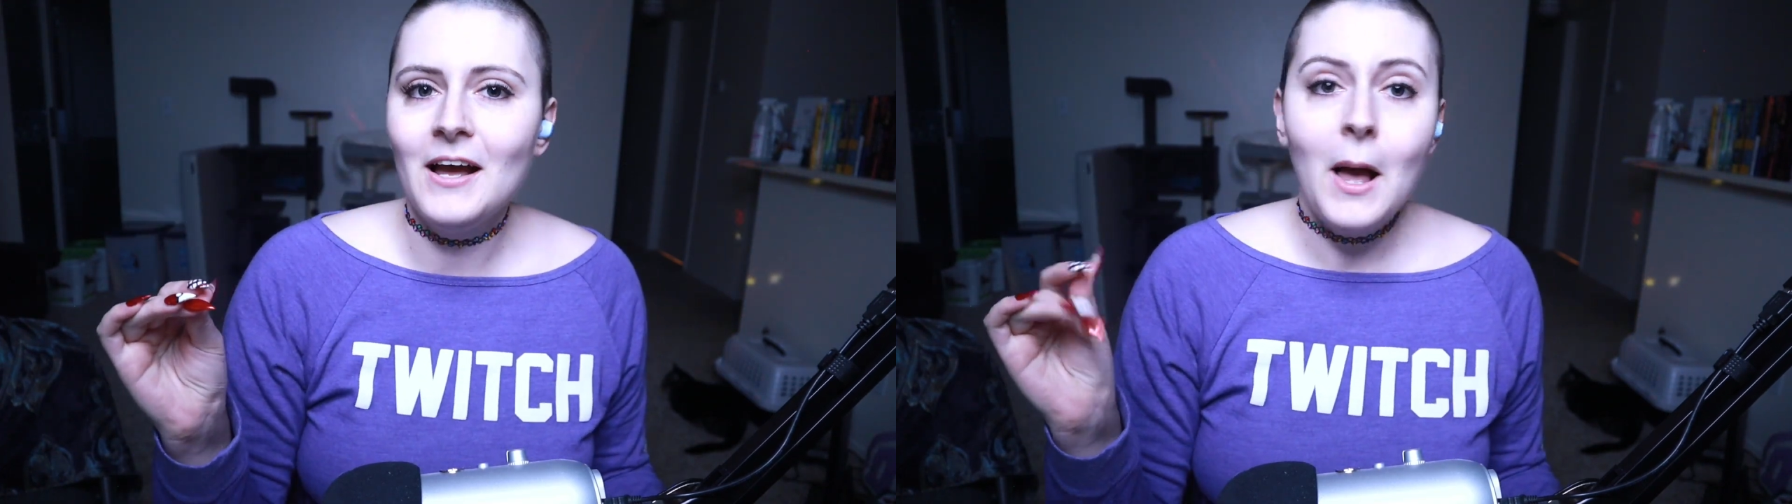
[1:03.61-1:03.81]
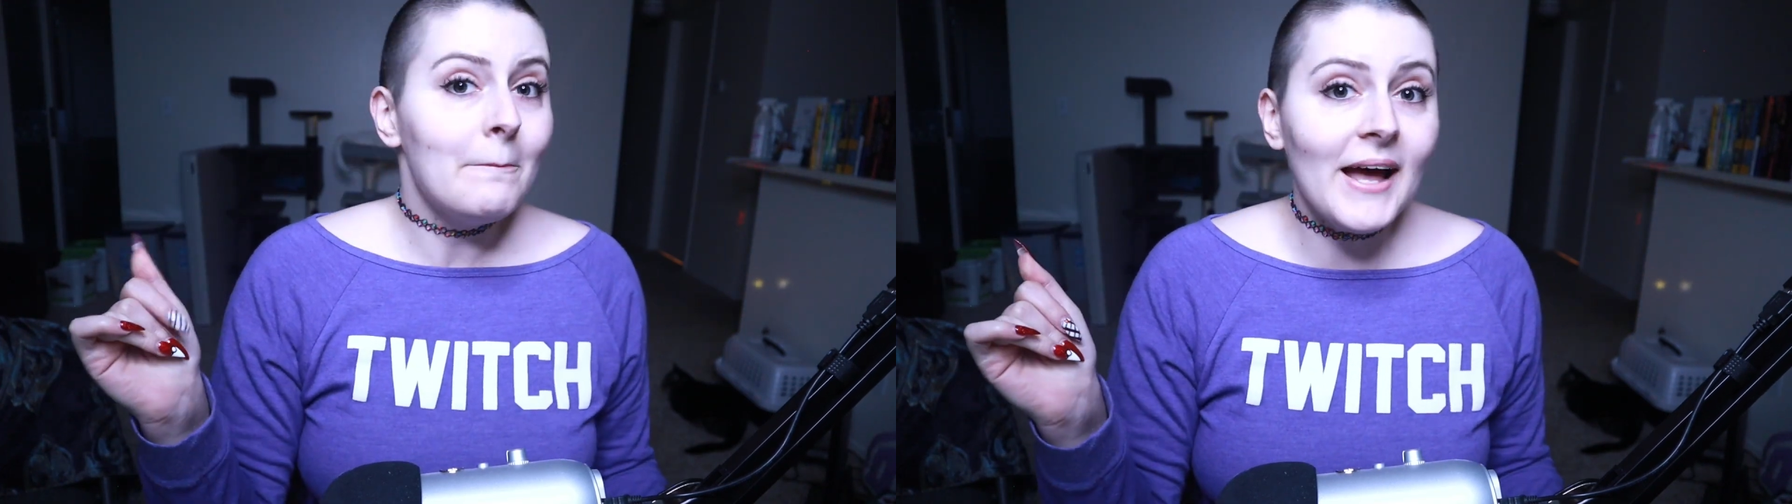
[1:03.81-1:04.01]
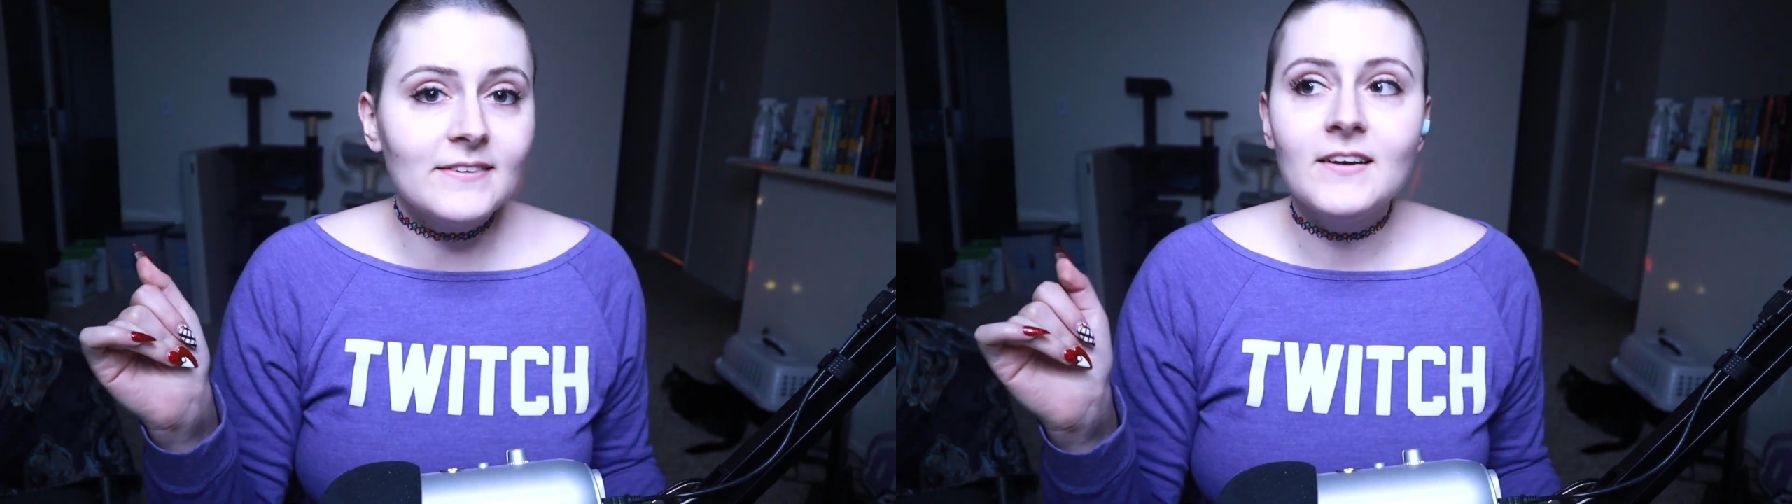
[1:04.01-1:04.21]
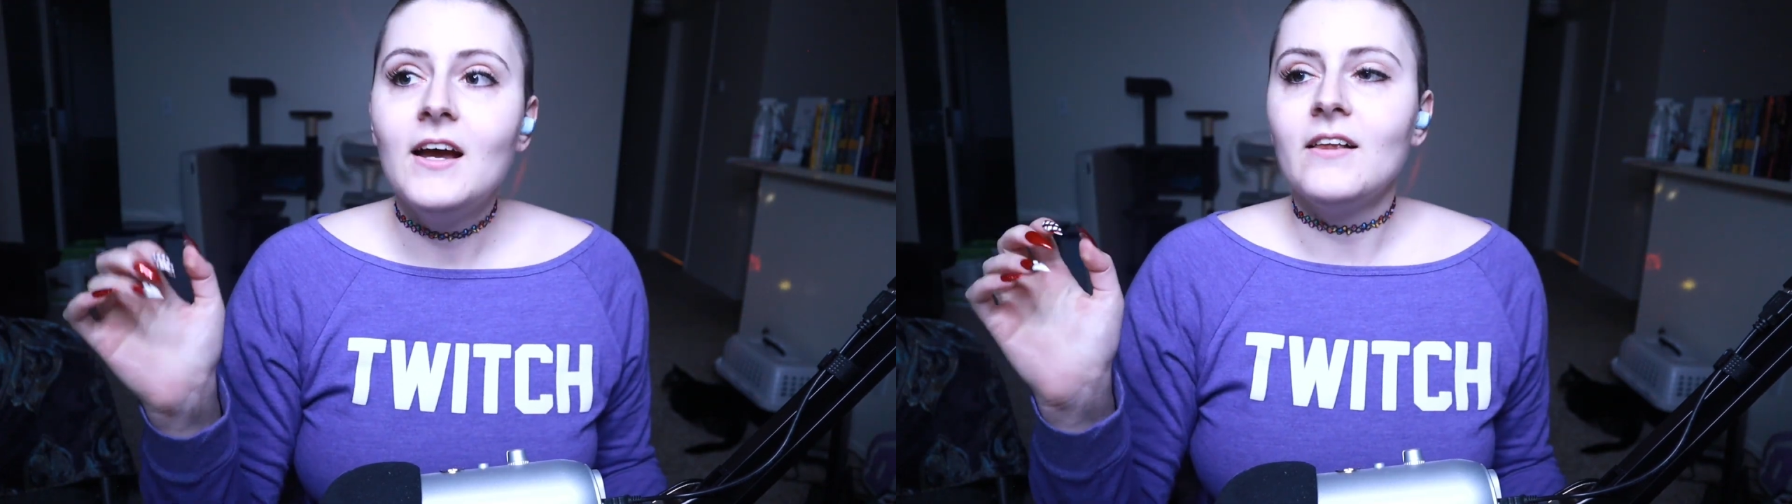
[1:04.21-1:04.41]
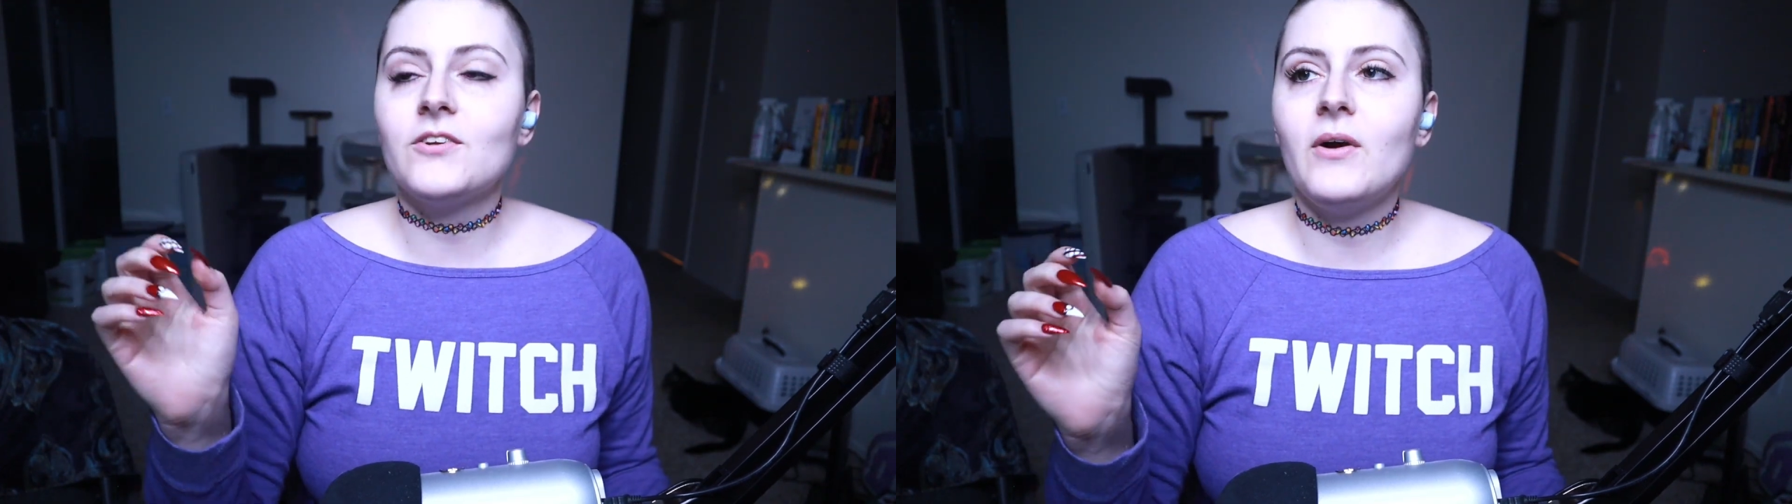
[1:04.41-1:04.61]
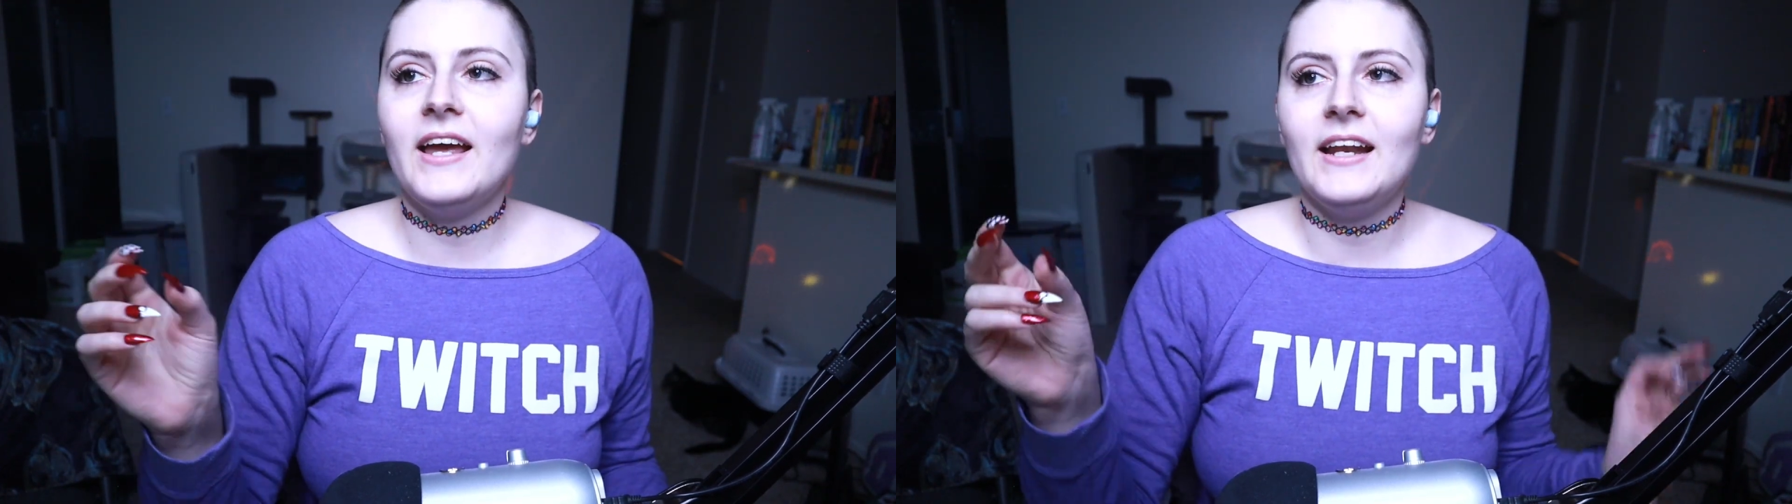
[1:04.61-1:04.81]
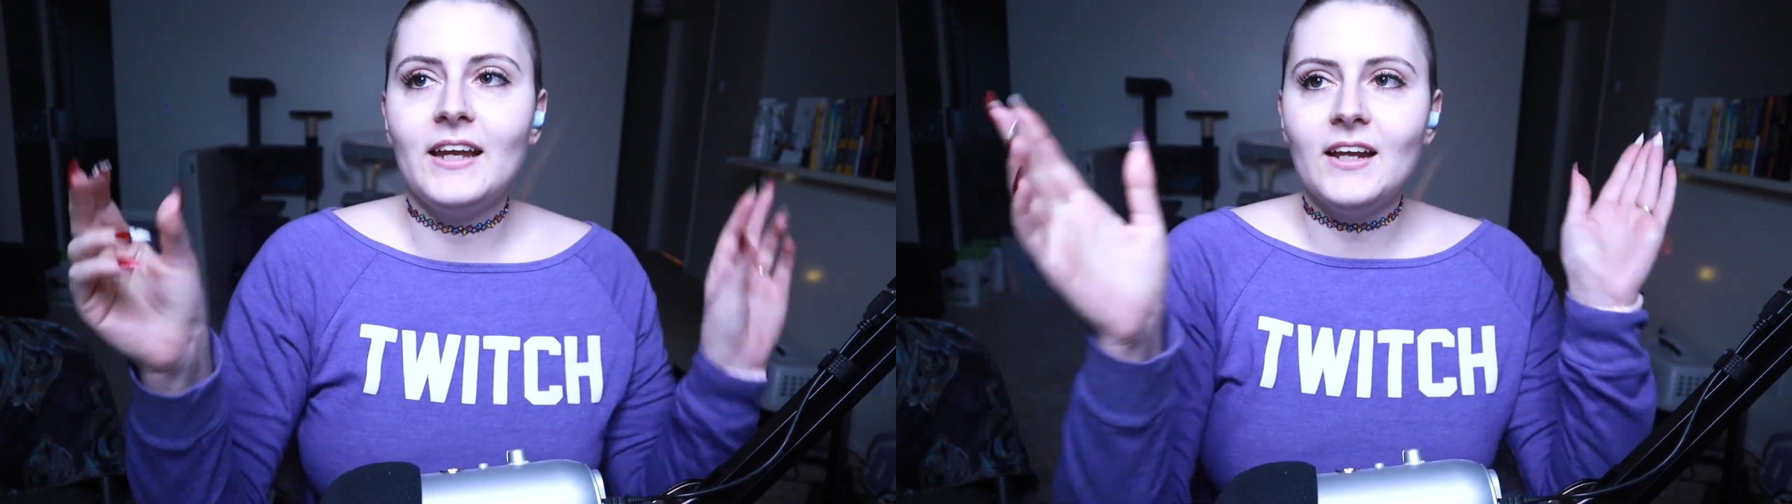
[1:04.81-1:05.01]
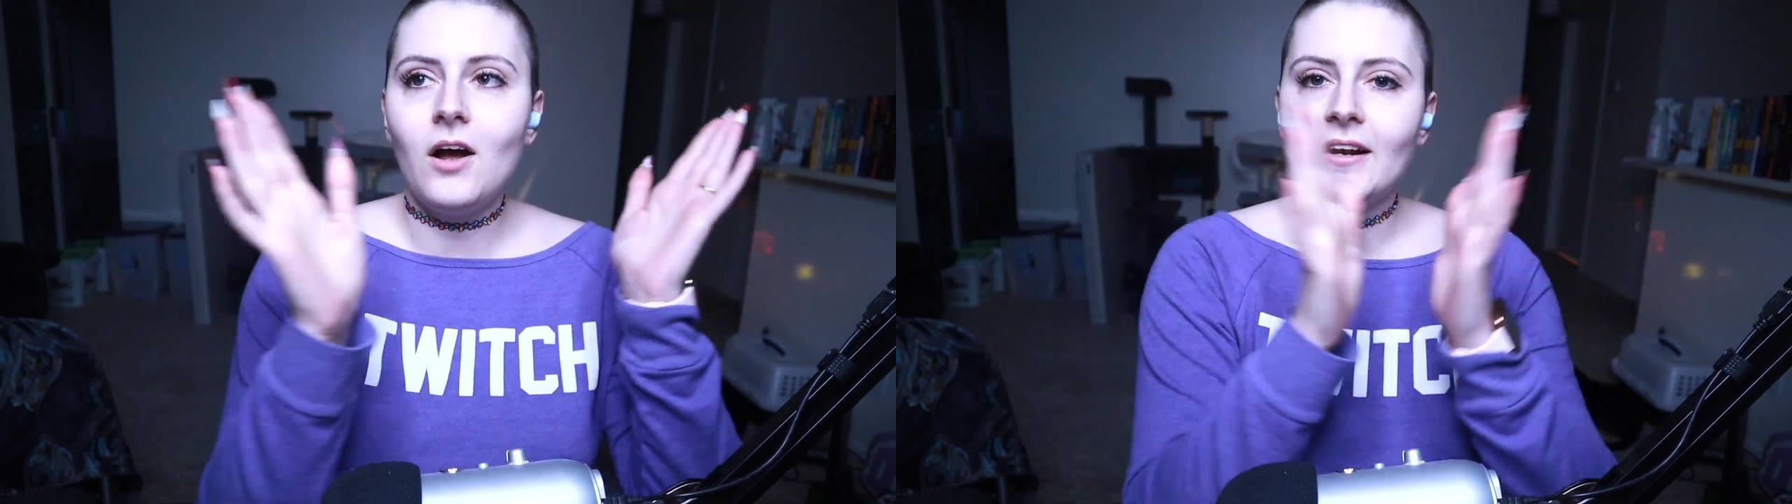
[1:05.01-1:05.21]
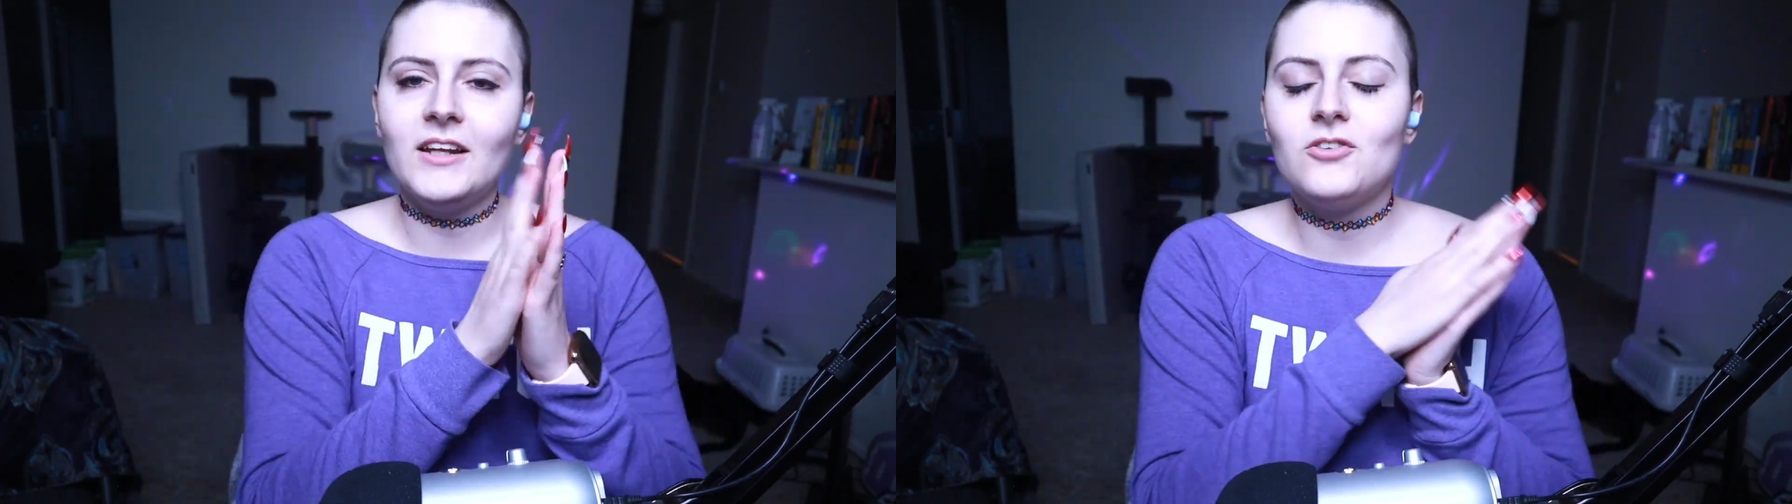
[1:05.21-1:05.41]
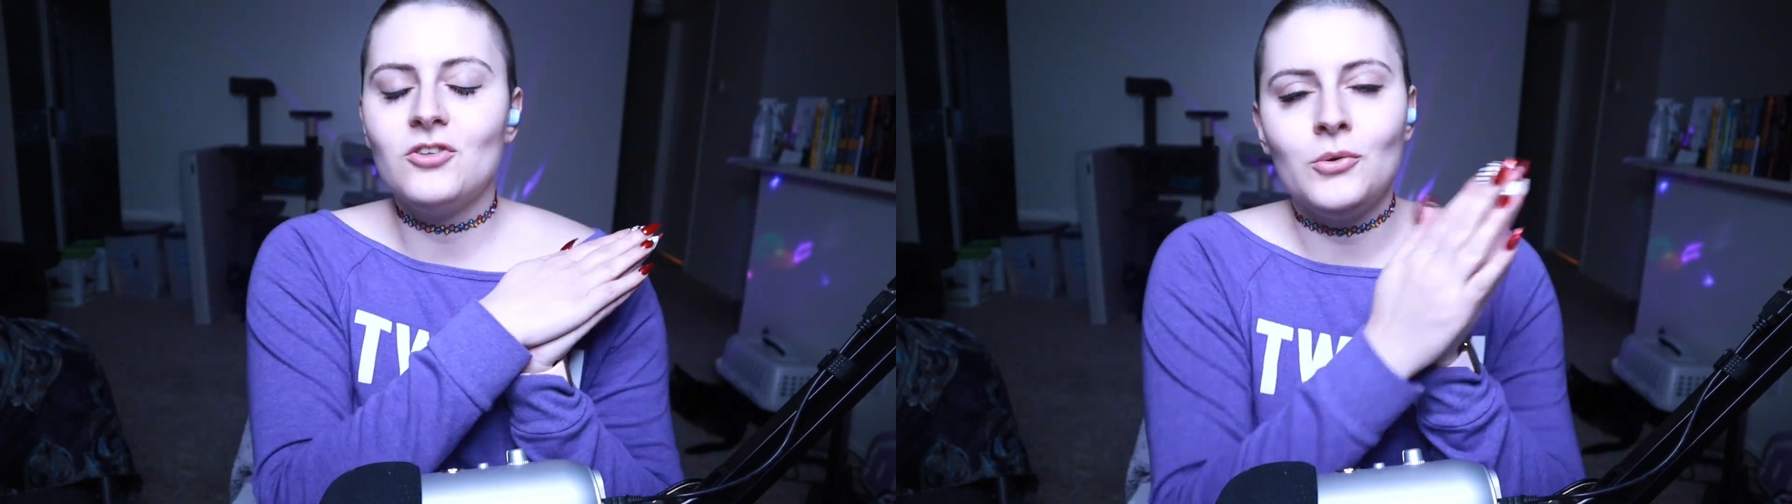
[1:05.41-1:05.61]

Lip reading: But let's go ahead and get on into